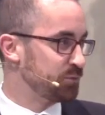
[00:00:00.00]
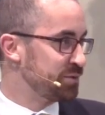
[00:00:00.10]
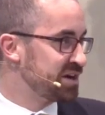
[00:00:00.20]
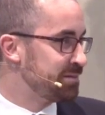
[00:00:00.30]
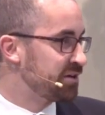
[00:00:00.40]
We
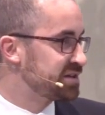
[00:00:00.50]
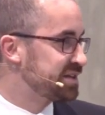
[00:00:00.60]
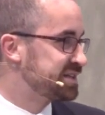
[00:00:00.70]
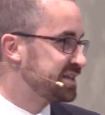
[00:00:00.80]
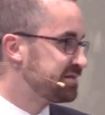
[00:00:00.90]
read about
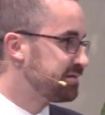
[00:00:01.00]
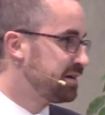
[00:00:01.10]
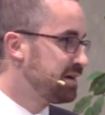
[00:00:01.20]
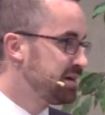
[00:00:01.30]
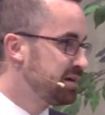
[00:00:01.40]
this in
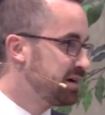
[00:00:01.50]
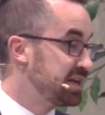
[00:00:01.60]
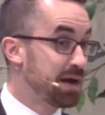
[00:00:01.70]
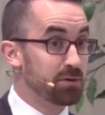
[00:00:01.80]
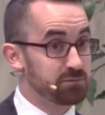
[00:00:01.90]
a
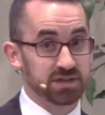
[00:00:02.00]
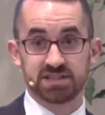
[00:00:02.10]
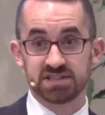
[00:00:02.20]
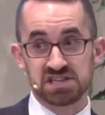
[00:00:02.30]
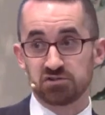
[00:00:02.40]
number of
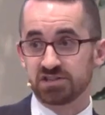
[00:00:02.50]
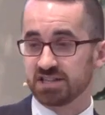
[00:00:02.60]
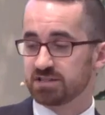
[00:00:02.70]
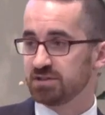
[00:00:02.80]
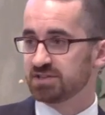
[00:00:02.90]
places in the Old Testament,